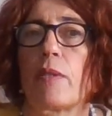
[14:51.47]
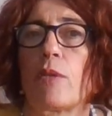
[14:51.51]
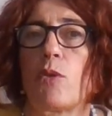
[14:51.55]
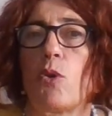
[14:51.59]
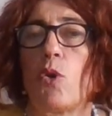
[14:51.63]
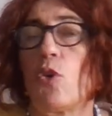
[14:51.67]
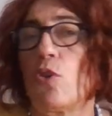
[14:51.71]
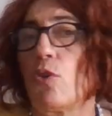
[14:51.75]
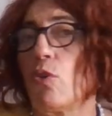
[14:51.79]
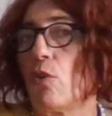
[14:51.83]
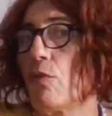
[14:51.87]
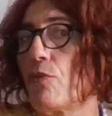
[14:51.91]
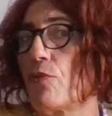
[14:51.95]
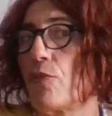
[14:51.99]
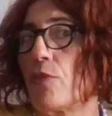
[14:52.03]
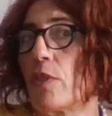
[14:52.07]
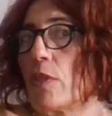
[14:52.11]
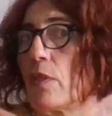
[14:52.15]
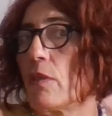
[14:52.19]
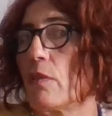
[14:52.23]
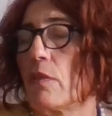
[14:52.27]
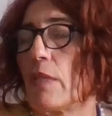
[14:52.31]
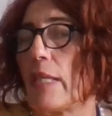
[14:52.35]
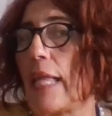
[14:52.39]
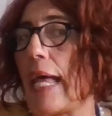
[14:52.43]
or of
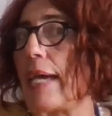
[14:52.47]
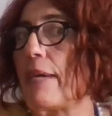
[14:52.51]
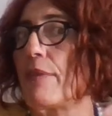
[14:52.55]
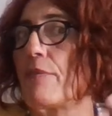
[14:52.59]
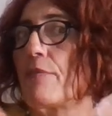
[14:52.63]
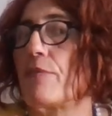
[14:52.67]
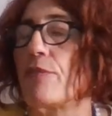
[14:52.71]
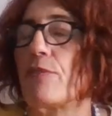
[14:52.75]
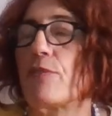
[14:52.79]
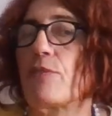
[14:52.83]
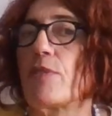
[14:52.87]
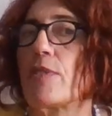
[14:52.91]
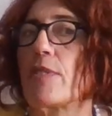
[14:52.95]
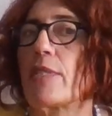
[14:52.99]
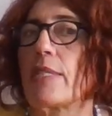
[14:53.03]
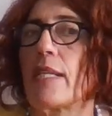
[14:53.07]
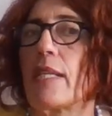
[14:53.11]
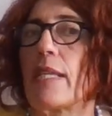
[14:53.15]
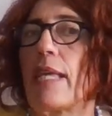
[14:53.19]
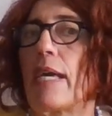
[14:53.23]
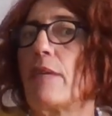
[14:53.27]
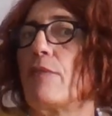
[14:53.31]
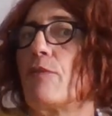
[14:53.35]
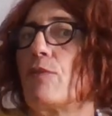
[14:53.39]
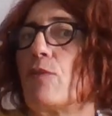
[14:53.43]
the life, if you say
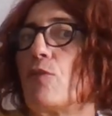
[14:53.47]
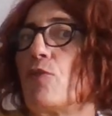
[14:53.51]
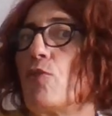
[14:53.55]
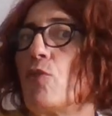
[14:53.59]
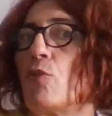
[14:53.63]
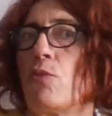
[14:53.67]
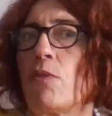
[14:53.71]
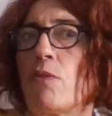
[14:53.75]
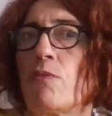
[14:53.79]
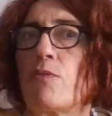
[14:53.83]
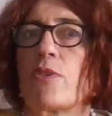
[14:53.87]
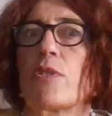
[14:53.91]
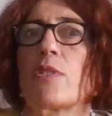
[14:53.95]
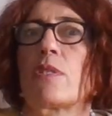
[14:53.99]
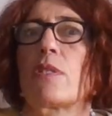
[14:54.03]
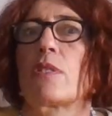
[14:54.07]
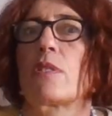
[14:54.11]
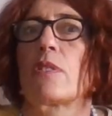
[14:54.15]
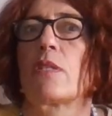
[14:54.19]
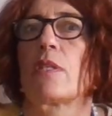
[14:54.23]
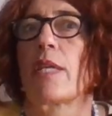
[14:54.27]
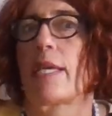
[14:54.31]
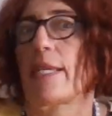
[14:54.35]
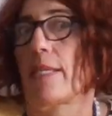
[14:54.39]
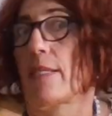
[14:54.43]
life of universe,
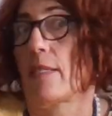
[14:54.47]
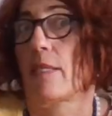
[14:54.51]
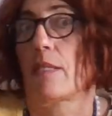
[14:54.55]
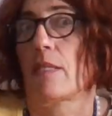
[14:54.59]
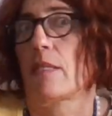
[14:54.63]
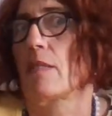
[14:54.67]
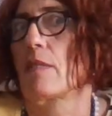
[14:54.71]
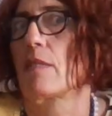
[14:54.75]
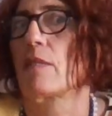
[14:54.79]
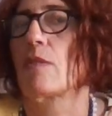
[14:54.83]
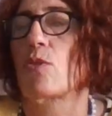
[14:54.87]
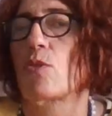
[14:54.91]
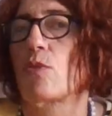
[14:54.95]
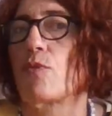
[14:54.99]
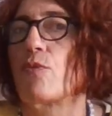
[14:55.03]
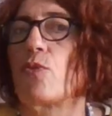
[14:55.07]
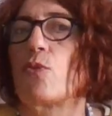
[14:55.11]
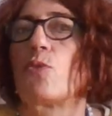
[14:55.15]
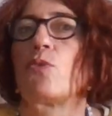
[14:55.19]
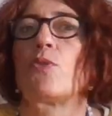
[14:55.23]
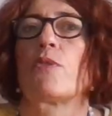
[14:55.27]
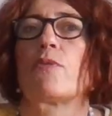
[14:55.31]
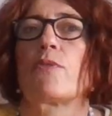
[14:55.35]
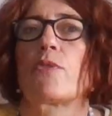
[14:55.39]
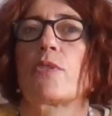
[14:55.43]
existence of
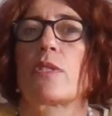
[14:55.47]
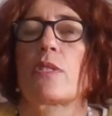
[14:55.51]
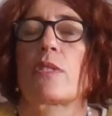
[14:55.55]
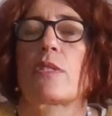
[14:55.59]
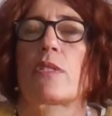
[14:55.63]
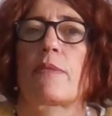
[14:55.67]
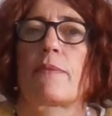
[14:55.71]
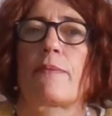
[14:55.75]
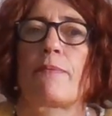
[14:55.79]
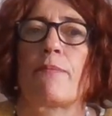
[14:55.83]
universe.